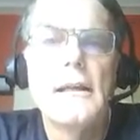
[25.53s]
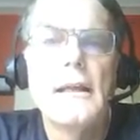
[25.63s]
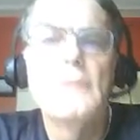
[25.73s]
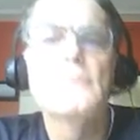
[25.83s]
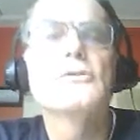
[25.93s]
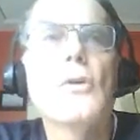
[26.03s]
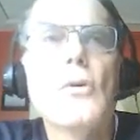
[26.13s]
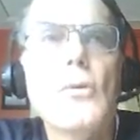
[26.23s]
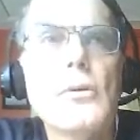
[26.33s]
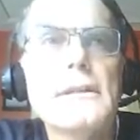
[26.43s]
and whose
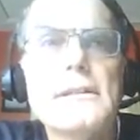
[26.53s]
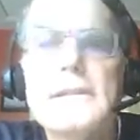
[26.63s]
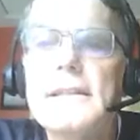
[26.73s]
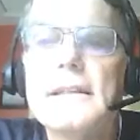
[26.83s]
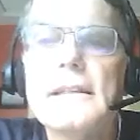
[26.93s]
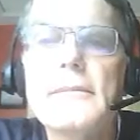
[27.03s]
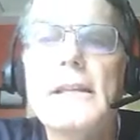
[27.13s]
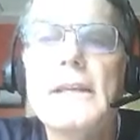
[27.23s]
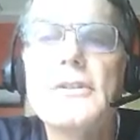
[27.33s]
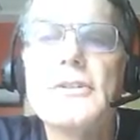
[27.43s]
goal is the
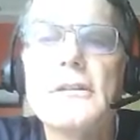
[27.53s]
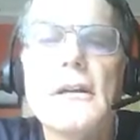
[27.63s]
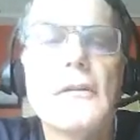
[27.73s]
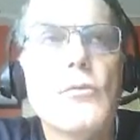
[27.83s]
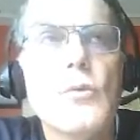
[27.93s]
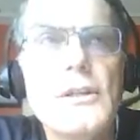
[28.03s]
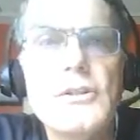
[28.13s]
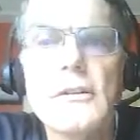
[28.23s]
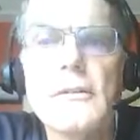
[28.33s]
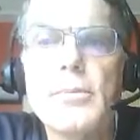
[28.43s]
elimination of
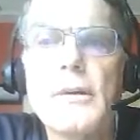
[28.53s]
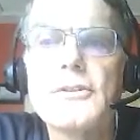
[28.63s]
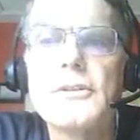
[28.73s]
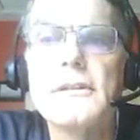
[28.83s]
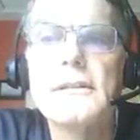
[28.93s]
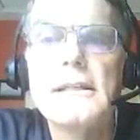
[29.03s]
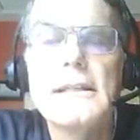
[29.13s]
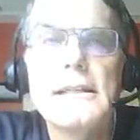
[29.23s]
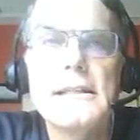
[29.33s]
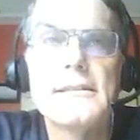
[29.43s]
racial oppression
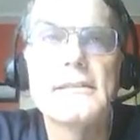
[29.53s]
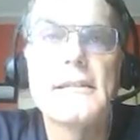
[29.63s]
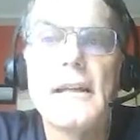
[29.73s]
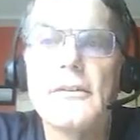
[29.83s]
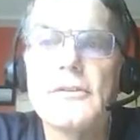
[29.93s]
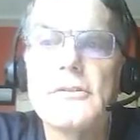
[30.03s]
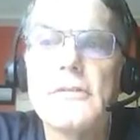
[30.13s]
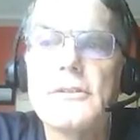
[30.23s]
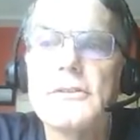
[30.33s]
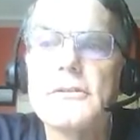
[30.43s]
in societal
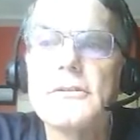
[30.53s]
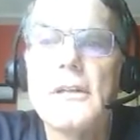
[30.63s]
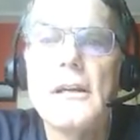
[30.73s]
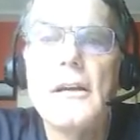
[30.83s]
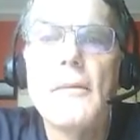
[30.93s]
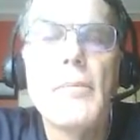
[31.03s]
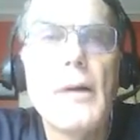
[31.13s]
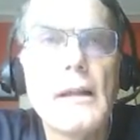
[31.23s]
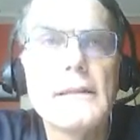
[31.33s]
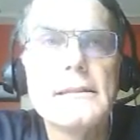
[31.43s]
structures,
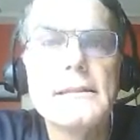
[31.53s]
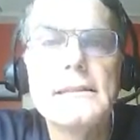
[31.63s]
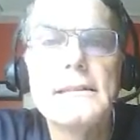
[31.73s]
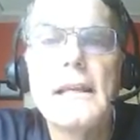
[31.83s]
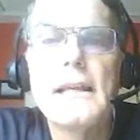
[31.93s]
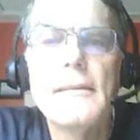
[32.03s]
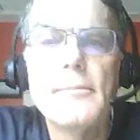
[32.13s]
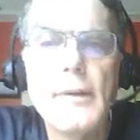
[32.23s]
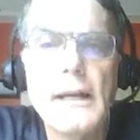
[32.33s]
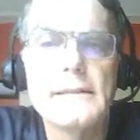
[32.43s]
policies, and
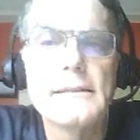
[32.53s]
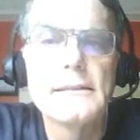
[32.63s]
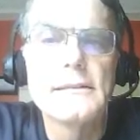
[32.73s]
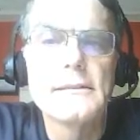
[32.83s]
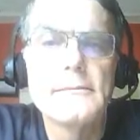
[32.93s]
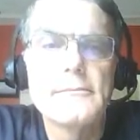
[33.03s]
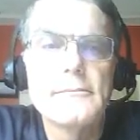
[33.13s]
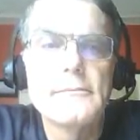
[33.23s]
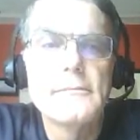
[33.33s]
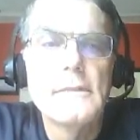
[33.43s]
practices.
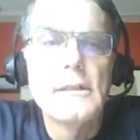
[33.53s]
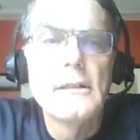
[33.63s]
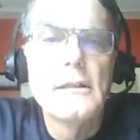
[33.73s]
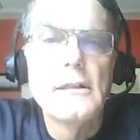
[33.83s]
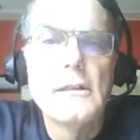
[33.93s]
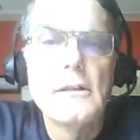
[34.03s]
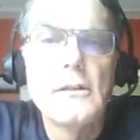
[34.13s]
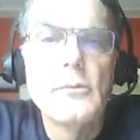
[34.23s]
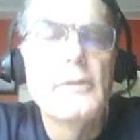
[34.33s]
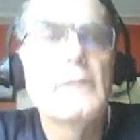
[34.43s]

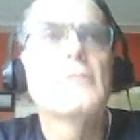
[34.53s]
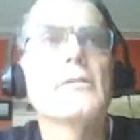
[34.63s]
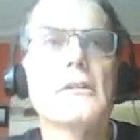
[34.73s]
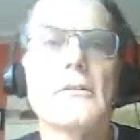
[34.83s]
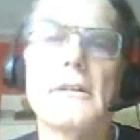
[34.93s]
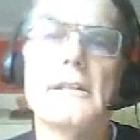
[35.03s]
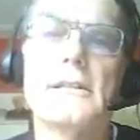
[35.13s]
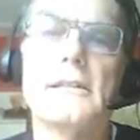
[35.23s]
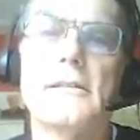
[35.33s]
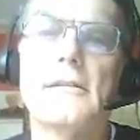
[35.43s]
Within critical race
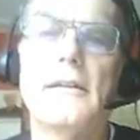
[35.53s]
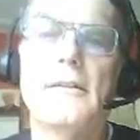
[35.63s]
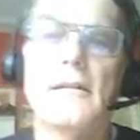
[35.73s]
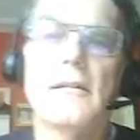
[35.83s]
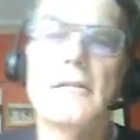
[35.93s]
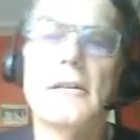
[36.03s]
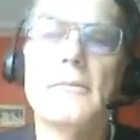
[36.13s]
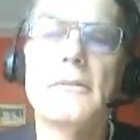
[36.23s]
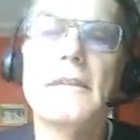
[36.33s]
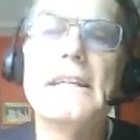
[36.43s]
theory, there are a
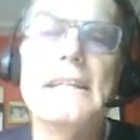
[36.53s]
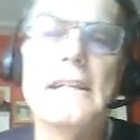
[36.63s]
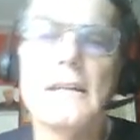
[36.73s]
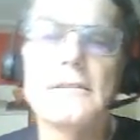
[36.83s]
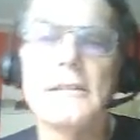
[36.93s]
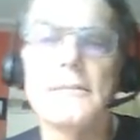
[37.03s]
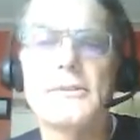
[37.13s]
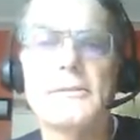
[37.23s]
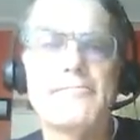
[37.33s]
number of key concepts.